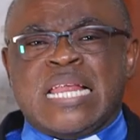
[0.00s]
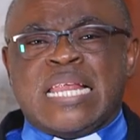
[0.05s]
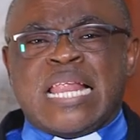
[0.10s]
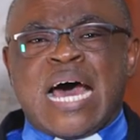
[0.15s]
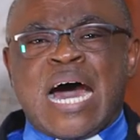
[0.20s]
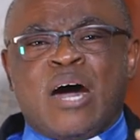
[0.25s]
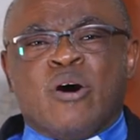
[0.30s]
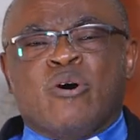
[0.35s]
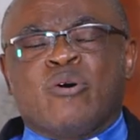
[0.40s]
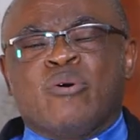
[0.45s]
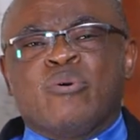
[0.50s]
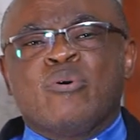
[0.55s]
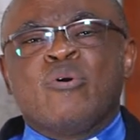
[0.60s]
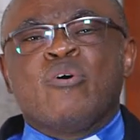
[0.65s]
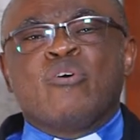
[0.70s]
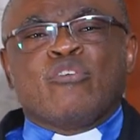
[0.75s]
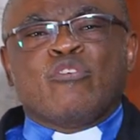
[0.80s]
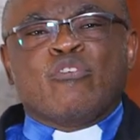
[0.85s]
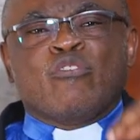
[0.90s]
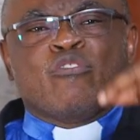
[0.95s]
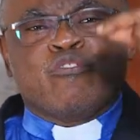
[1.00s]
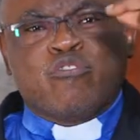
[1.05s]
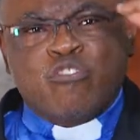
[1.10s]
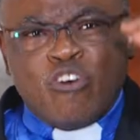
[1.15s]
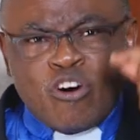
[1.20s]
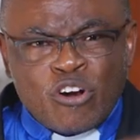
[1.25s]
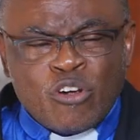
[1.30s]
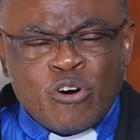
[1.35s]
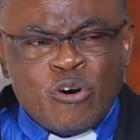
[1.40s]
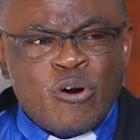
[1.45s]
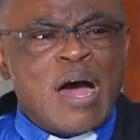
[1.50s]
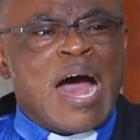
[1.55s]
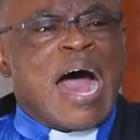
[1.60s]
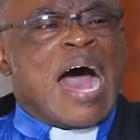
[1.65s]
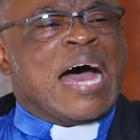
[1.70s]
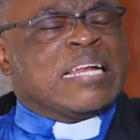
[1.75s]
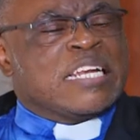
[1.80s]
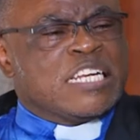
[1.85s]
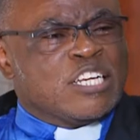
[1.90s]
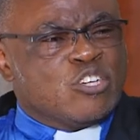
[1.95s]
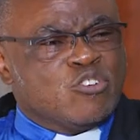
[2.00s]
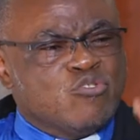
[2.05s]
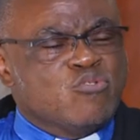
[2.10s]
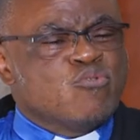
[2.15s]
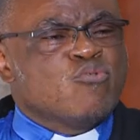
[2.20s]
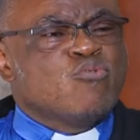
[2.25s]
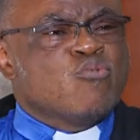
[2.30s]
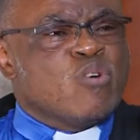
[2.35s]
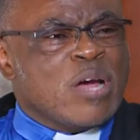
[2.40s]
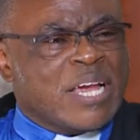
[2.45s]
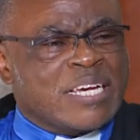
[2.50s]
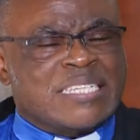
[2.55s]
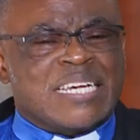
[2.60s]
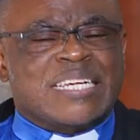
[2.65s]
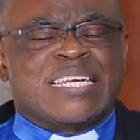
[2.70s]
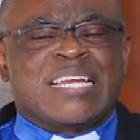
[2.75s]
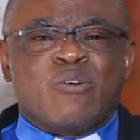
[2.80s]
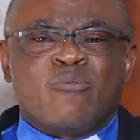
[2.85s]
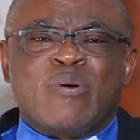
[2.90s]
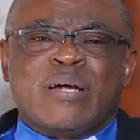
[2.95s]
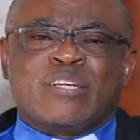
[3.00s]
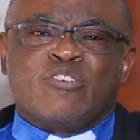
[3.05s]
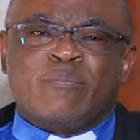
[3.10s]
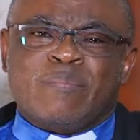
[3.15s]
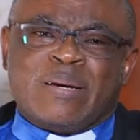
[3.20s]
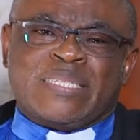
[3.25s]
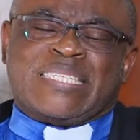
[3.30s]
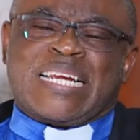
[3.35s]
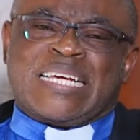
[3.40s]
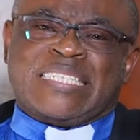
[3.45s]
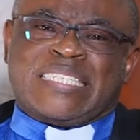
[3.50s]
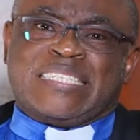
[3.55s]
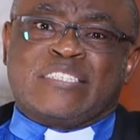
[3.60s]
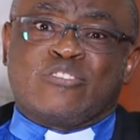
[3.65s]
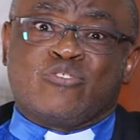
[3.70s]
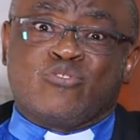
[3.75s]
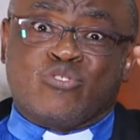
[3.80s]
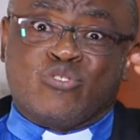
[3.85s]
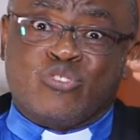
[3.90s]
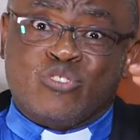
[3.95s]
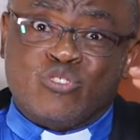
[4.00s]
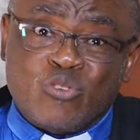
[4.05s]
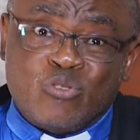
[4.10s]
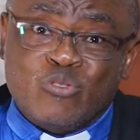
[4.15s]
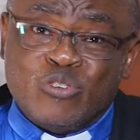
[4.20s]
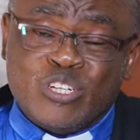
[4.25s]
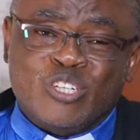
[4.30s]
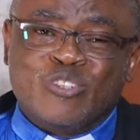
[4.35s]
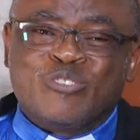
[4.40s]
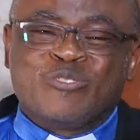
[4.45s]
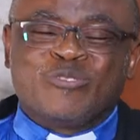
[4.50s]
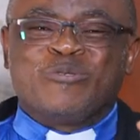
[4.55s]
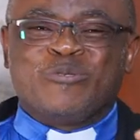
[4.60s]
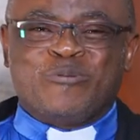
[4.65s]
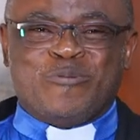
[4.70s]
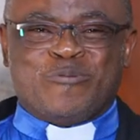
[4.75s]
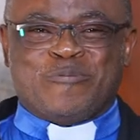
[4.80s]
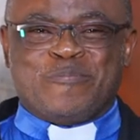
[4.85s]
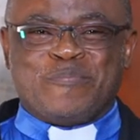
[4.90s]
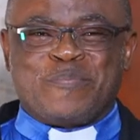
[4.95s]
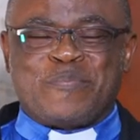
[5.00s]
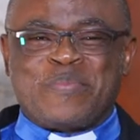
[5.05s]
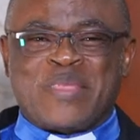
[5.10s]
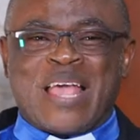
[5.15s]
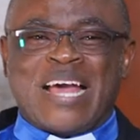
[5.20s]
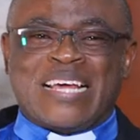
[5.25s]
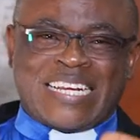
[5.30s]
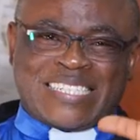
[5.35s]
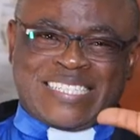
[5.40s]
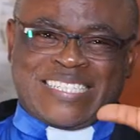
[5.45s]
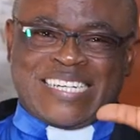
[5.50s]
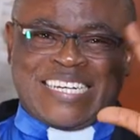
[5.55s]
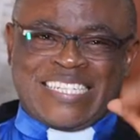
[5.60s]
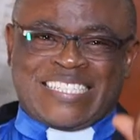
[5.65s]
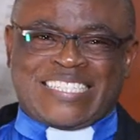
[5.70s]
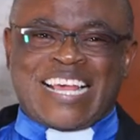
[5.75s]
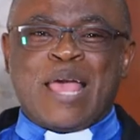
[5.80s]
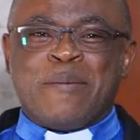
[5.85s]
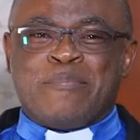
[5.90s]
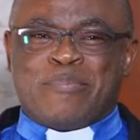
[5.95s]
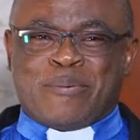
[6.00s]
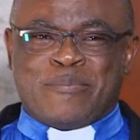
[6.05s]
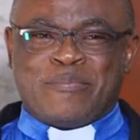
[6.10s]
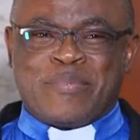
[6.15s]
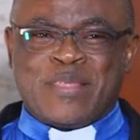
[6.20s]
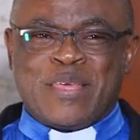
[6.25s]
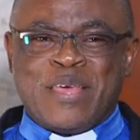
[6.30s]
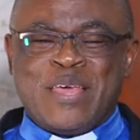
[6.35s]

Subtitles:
Now, you follow and do exactly what your master has told you to do, and that's a disciple.